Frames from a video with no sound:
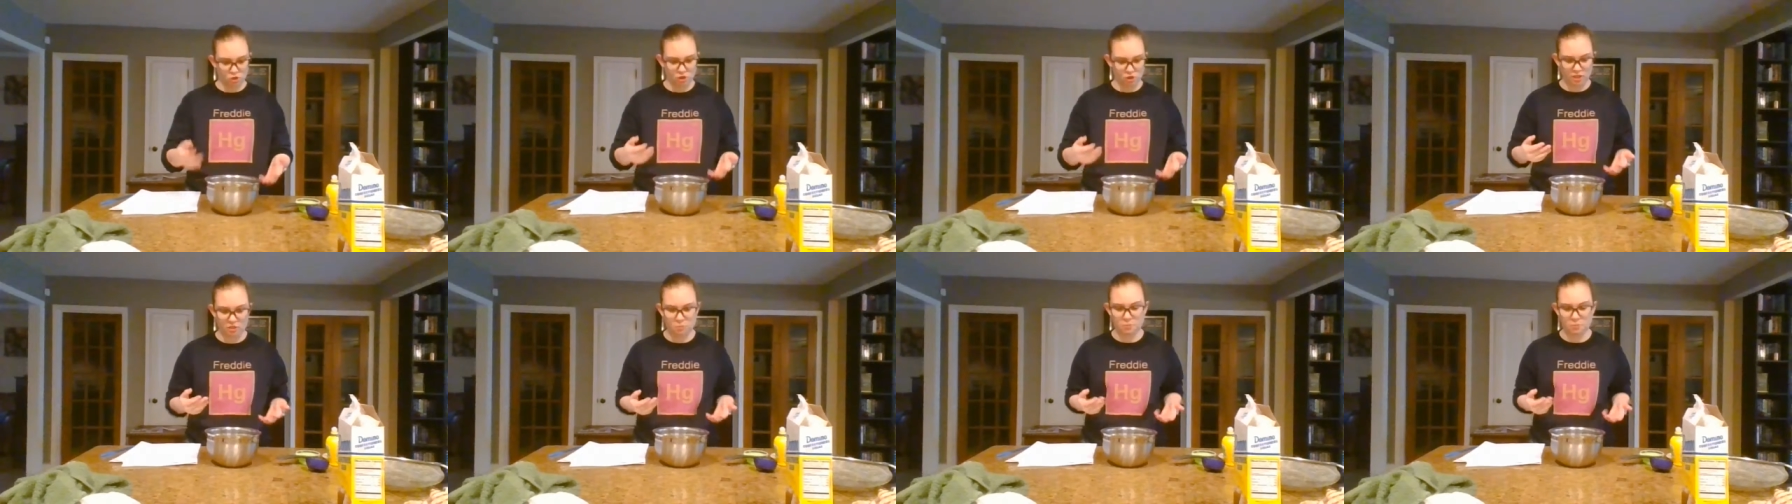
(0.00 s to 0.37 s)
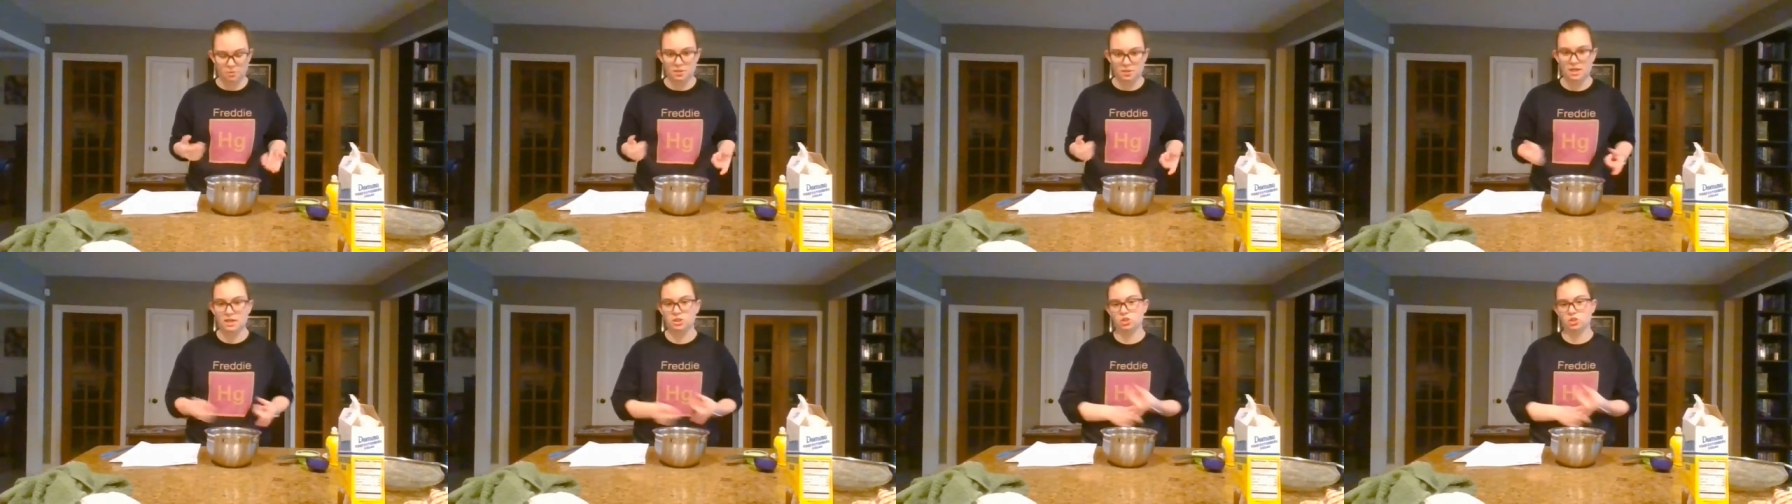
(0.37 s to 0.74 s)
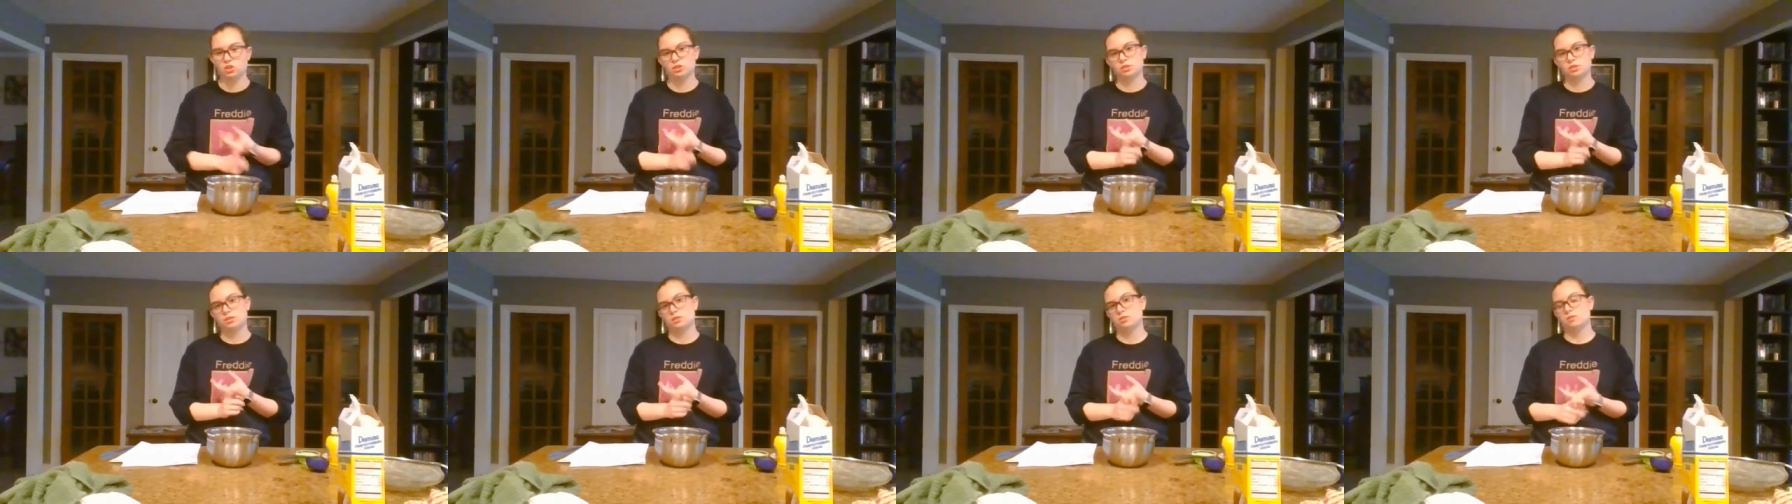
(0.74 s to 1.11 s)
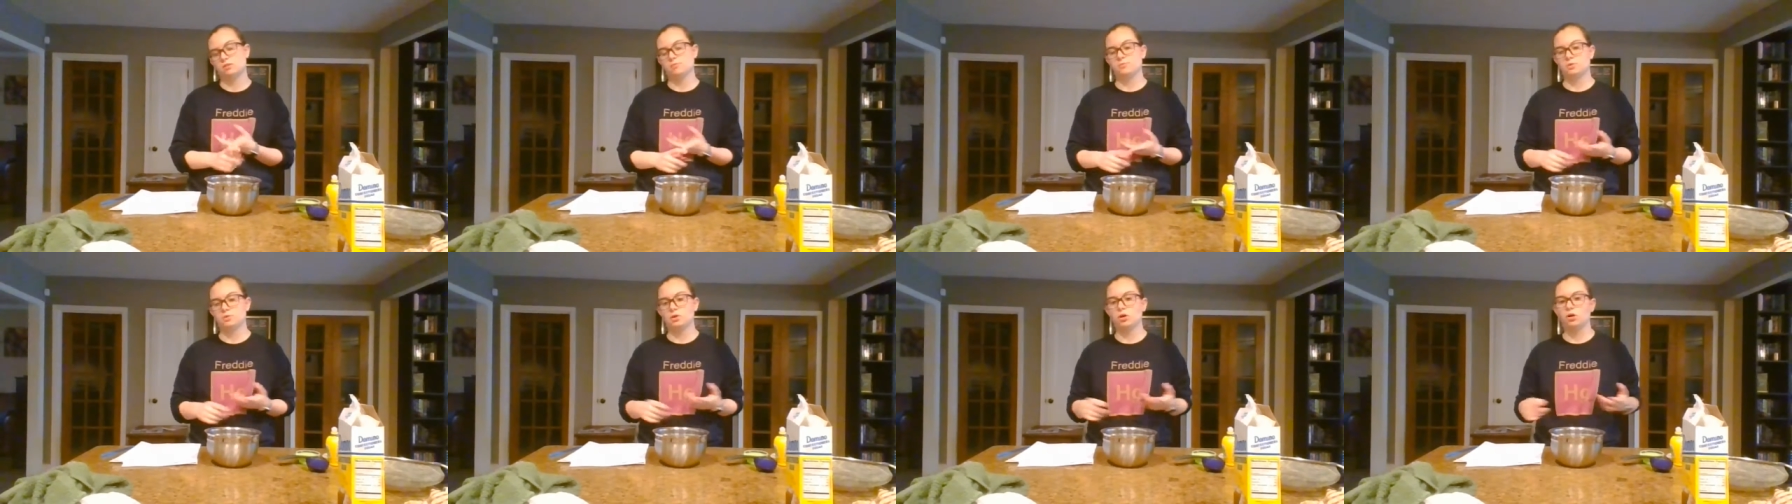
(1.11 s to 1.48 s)
transportation
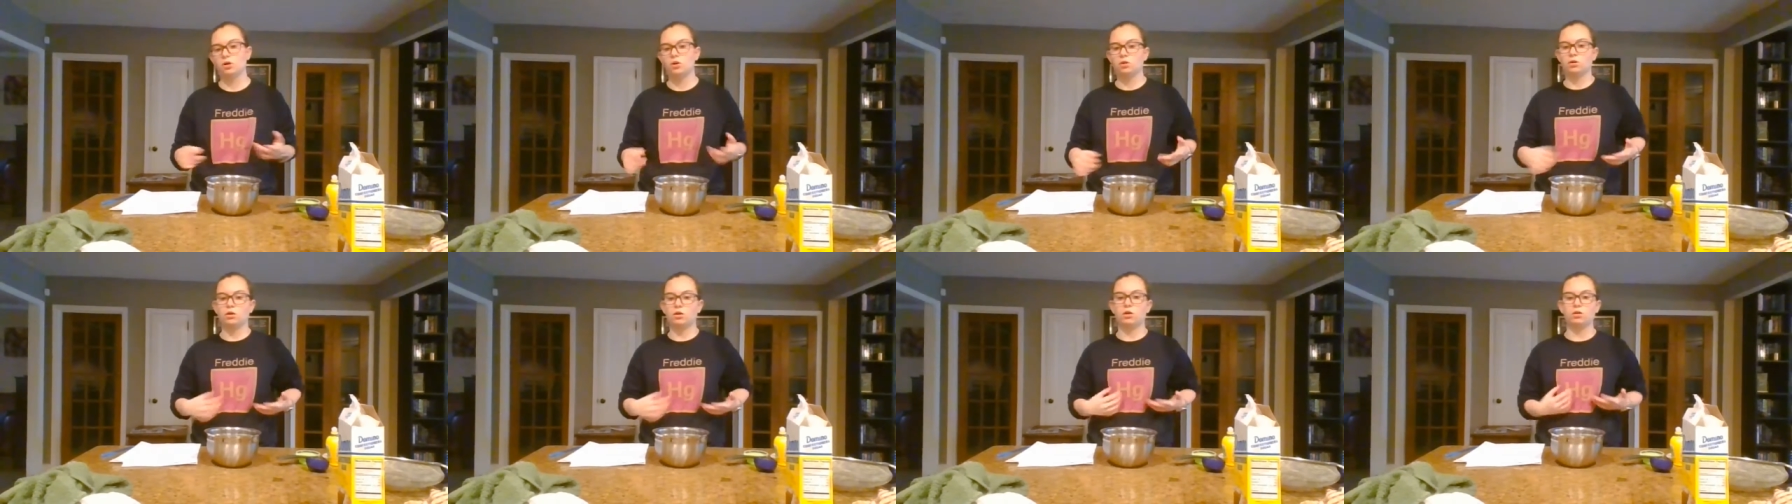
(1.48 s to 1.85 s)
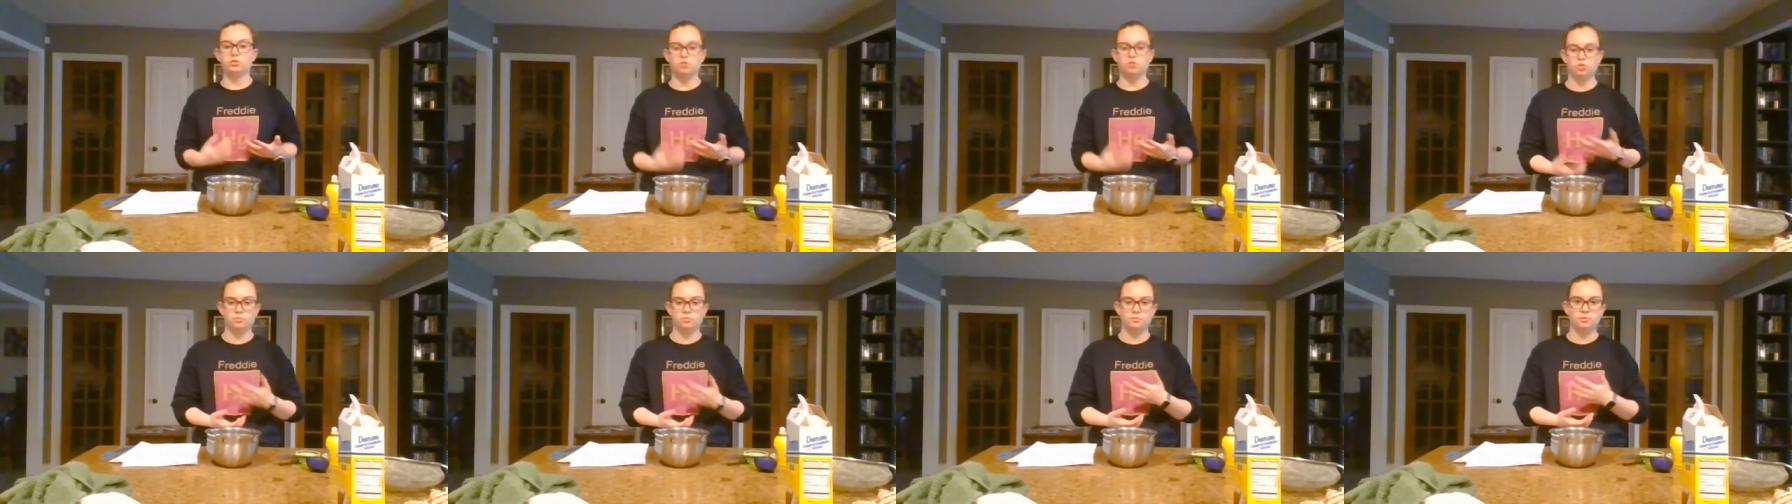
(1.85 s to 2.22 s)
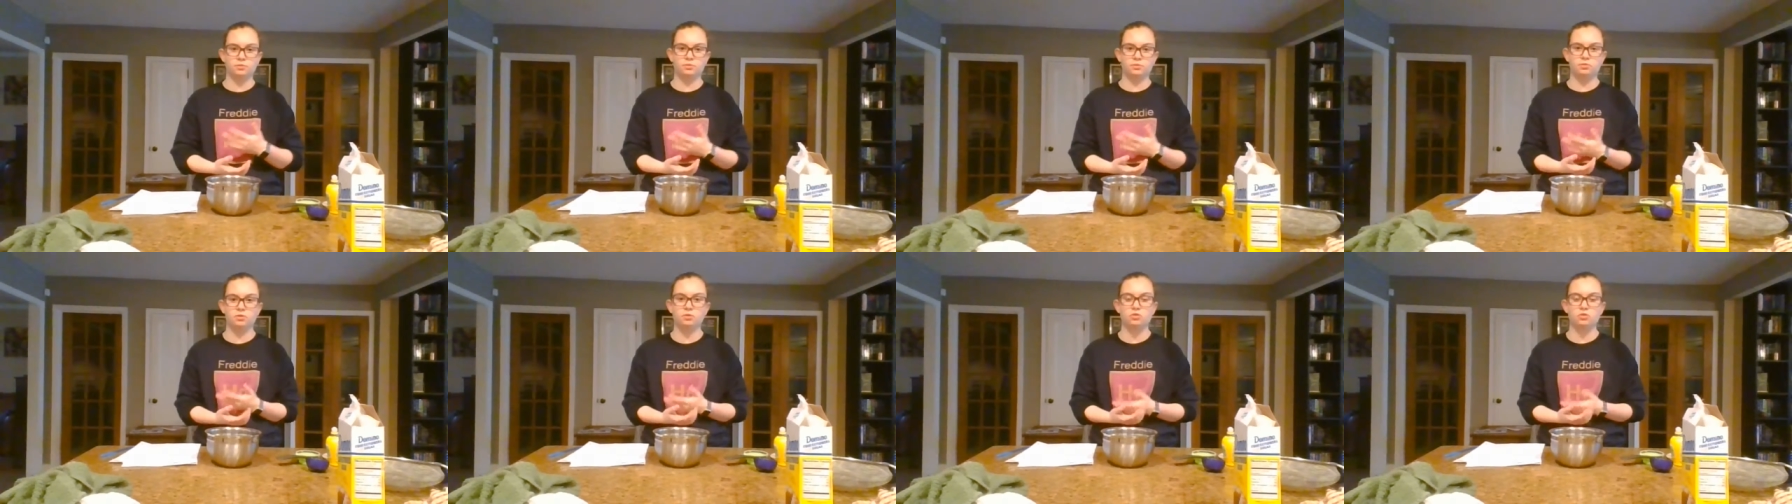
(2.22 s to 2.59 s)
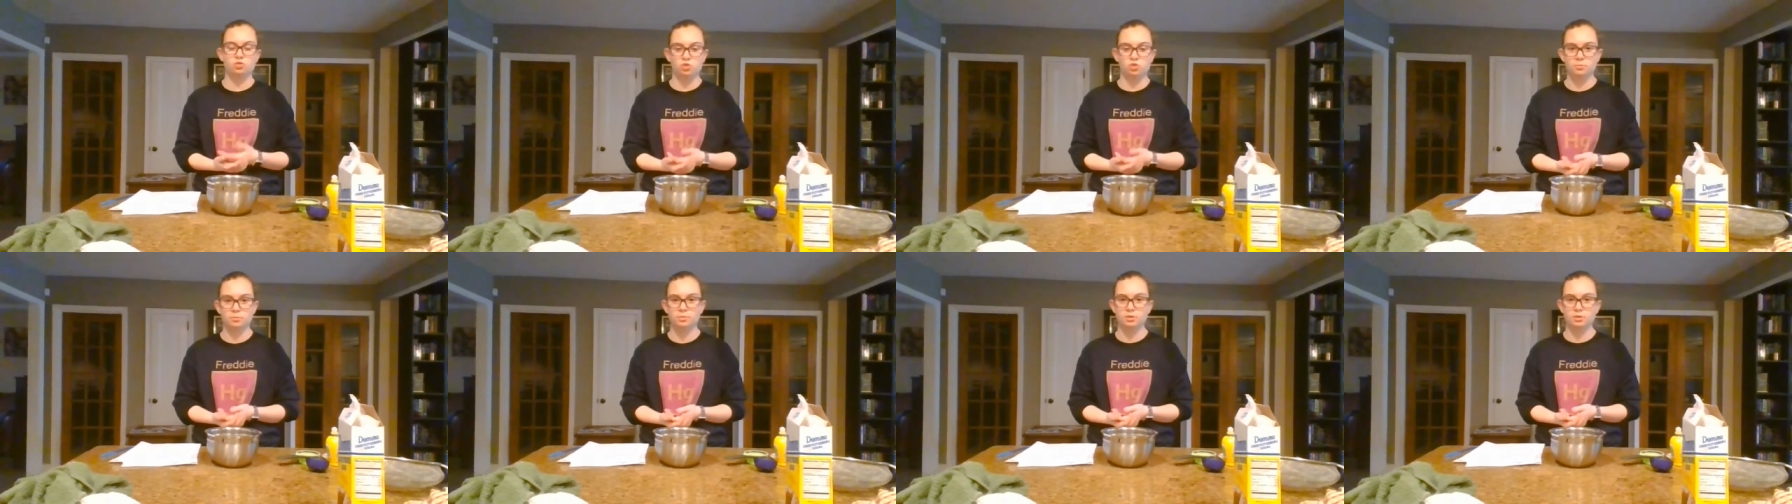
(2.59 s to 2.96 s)
systems are all
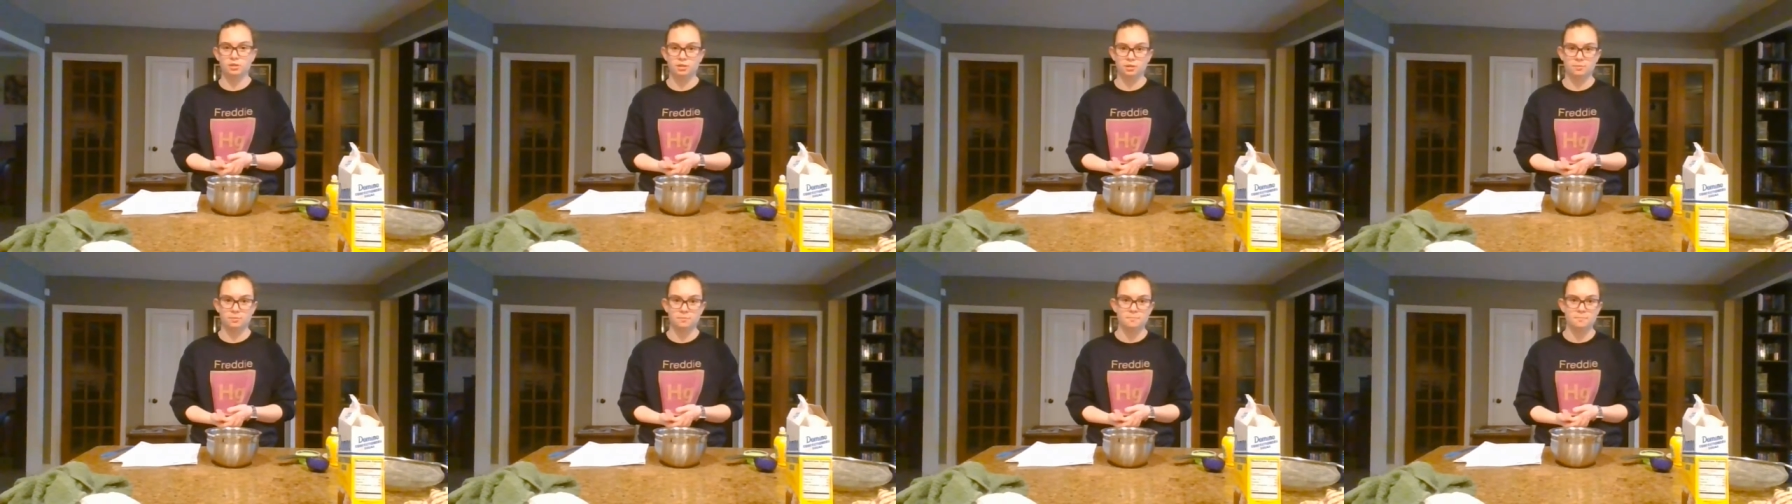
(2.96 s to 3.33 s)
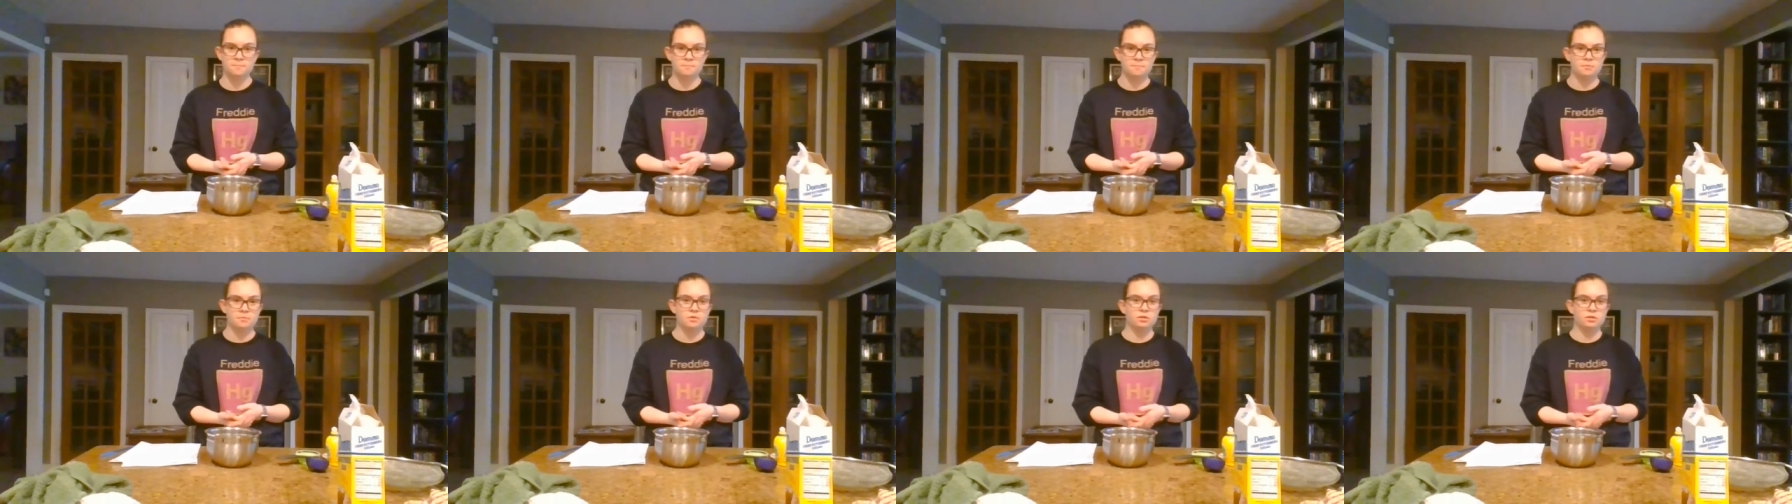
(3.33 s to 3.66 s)
contributing